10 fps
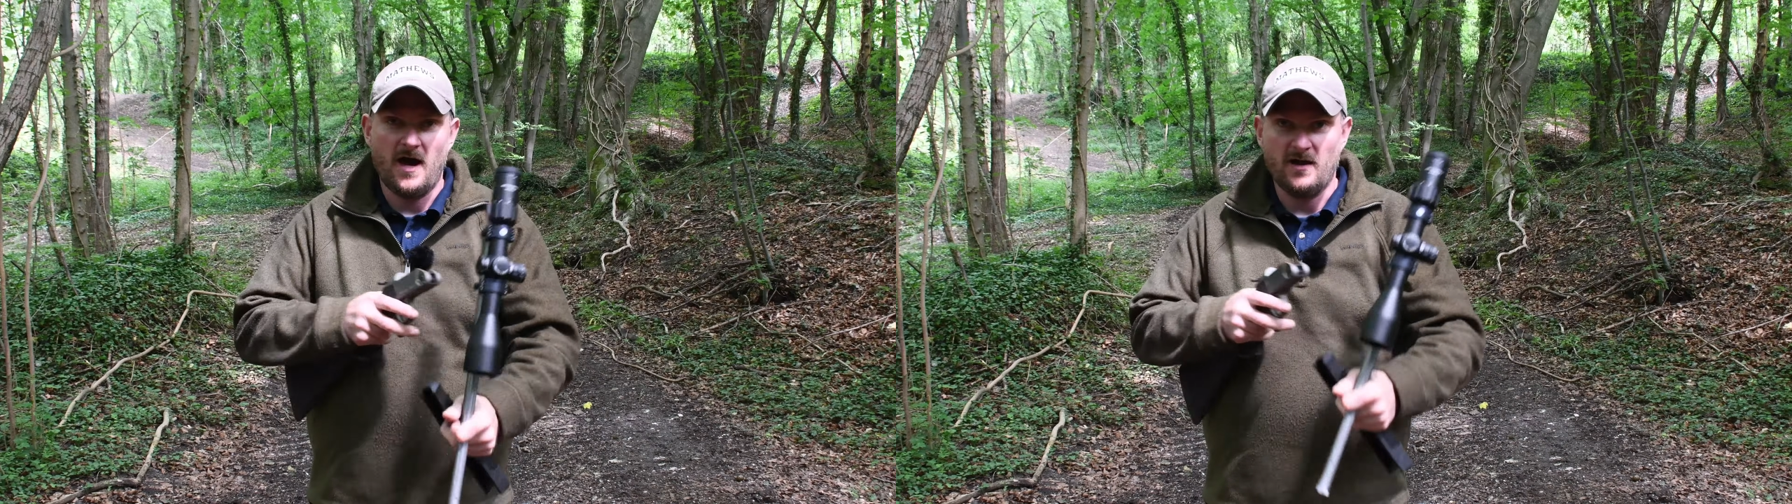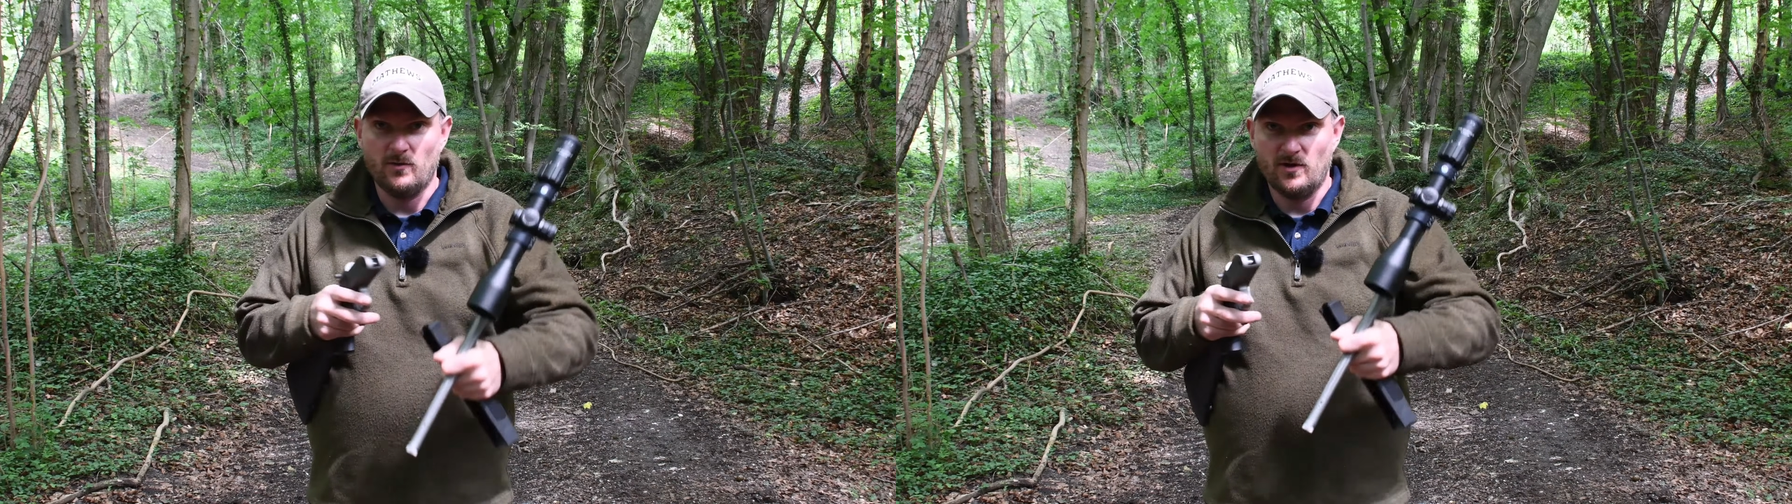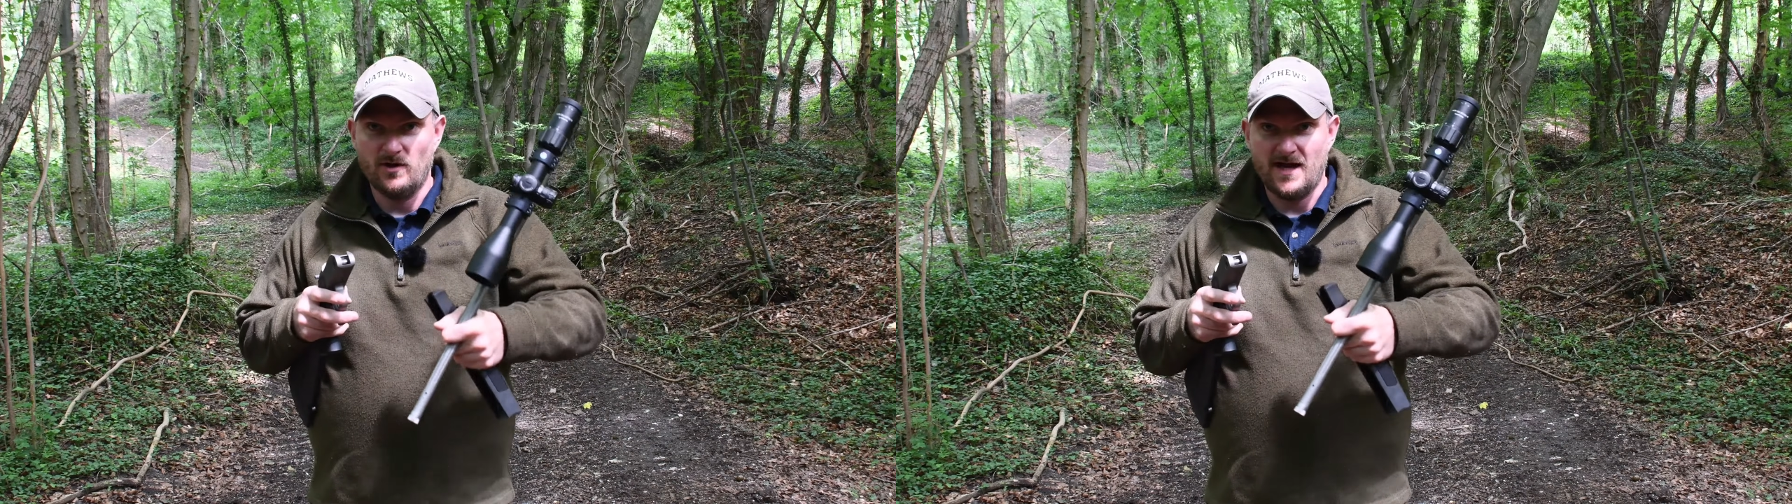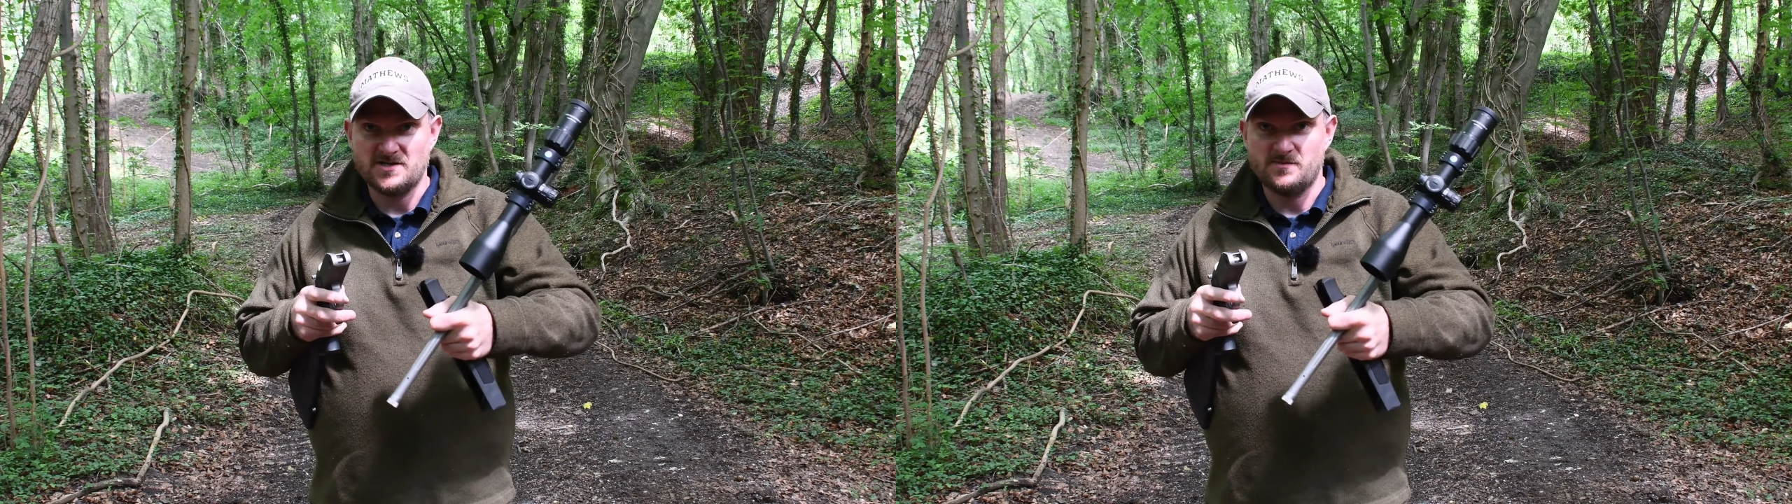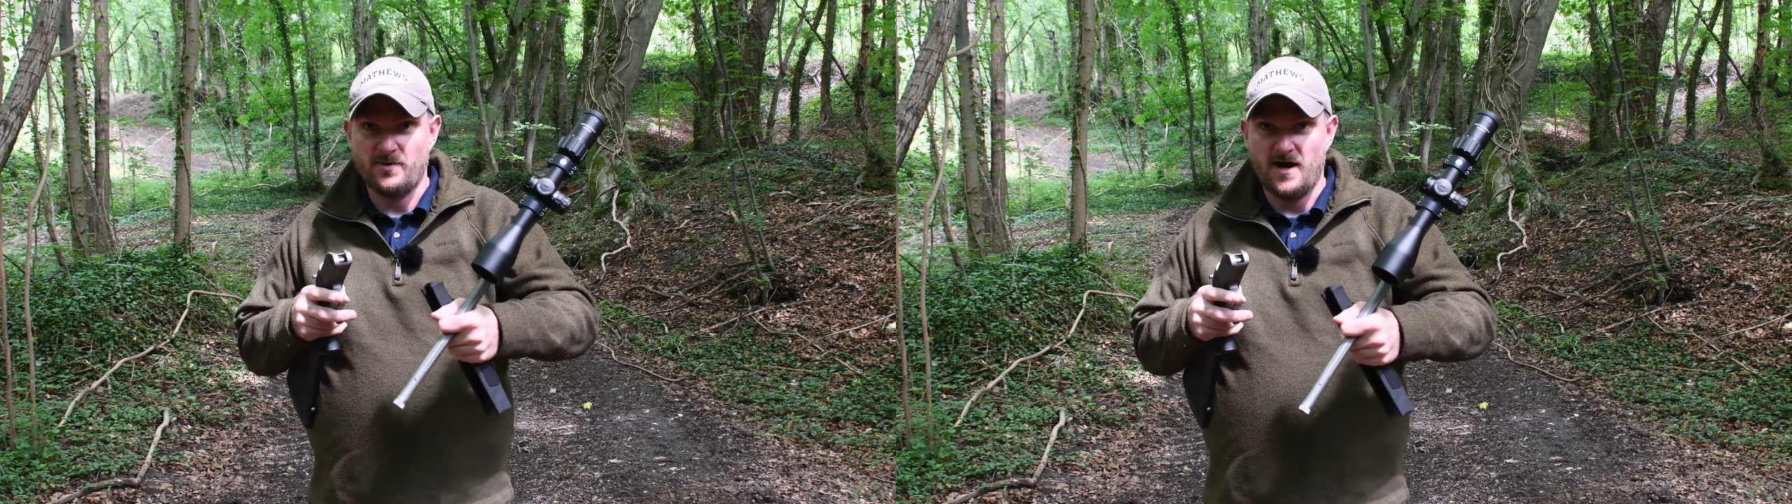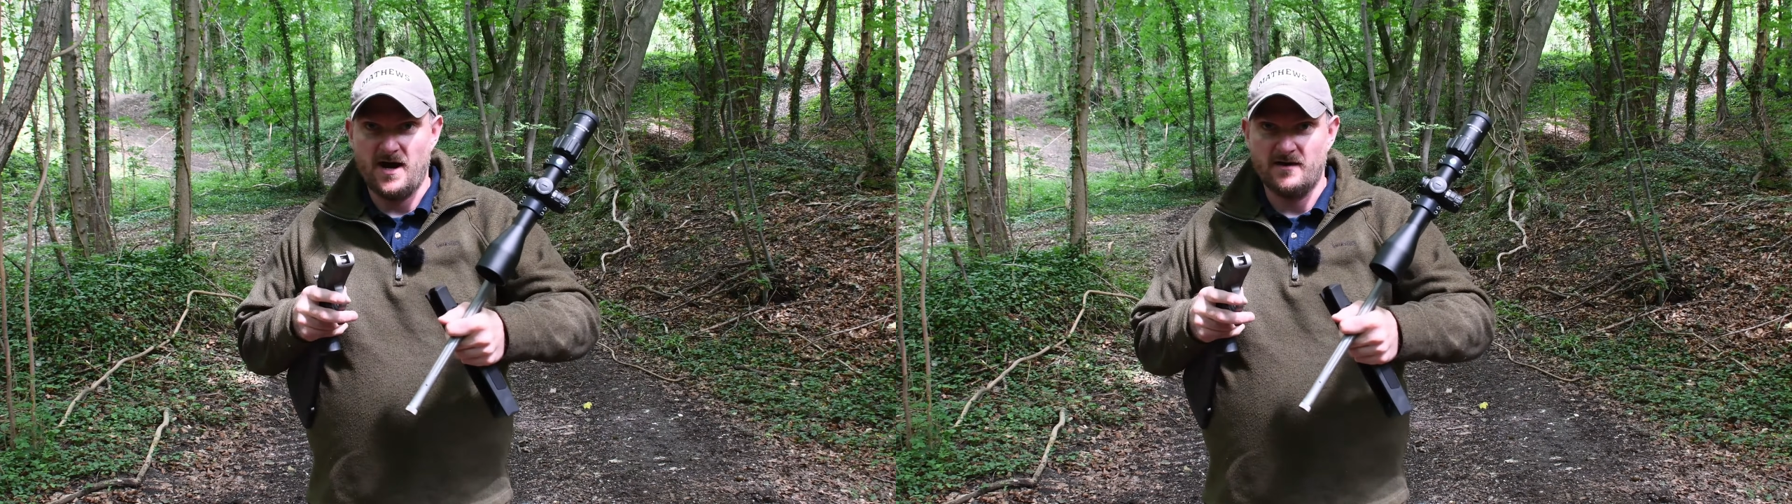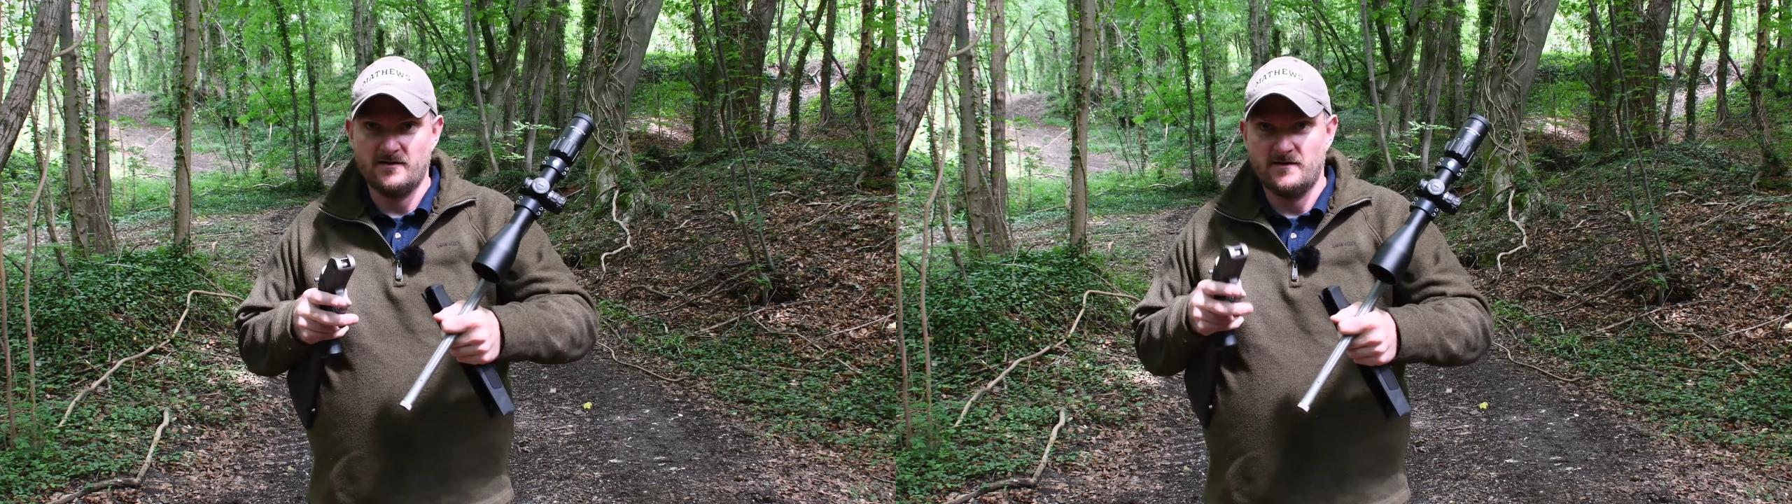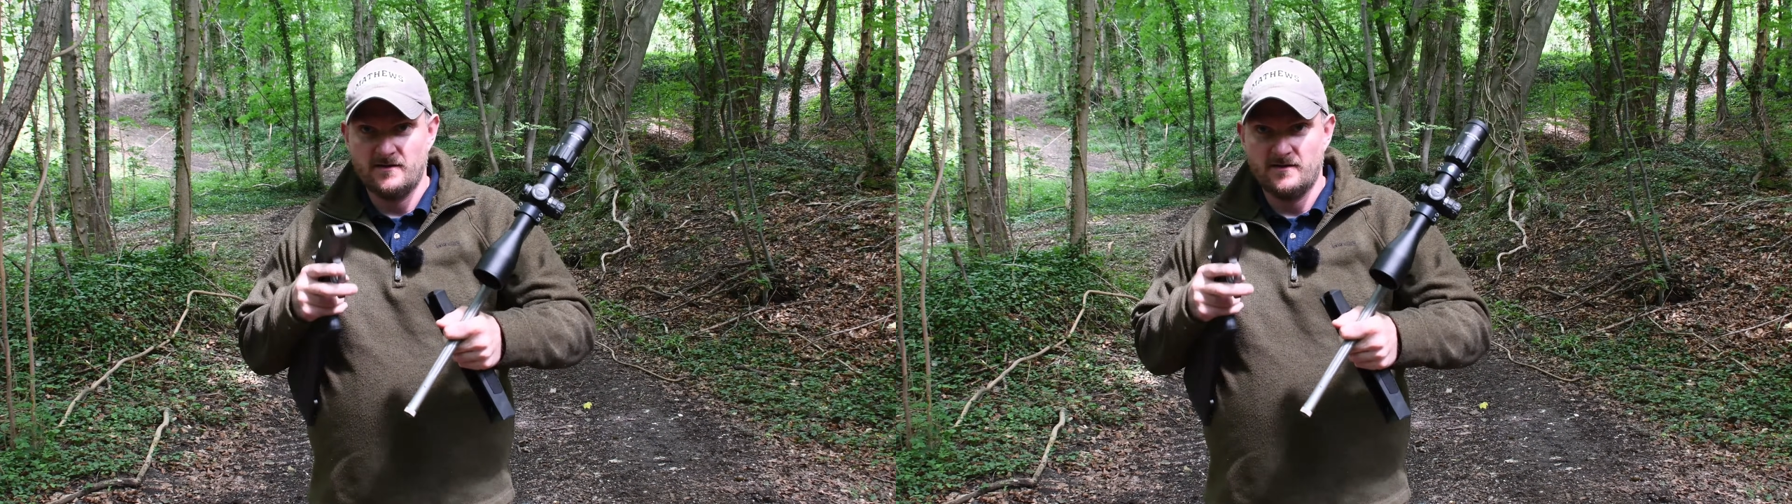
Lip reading: and it will all latch apart.